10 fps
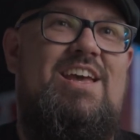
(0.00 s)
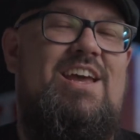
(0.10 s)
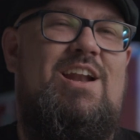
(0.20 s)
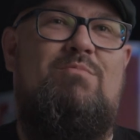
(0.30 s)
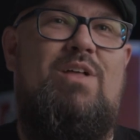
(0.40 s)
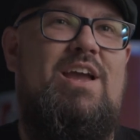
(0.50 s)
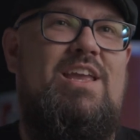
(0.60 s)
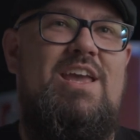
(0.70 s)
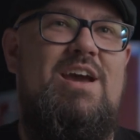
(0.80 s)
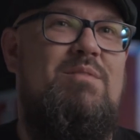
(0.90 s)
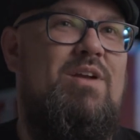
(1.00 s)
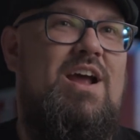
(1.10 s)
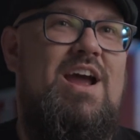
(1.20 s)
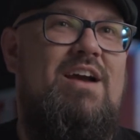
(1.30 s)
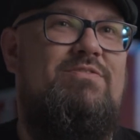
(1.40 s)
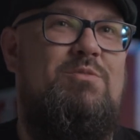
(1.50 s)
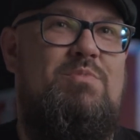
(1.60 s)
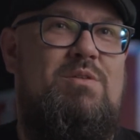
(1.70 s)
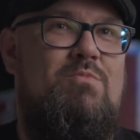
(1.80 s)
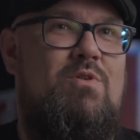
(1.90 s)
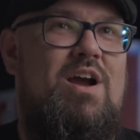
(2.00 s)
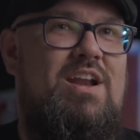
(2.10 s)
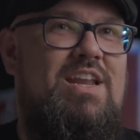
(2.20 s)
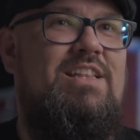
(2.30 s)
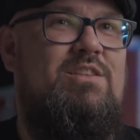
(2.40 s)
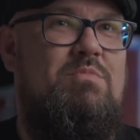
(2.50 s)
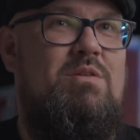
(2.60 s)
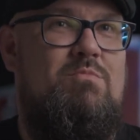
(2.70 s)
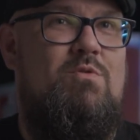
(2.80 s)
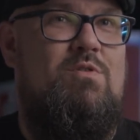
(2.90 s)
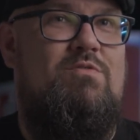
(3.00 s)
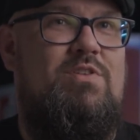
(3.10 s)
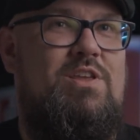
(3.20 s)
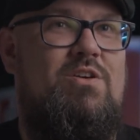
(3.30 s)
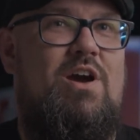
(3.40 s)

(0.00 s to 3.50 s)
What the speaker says: and I'm like, yeah, but I have to be more, I need to be more for you.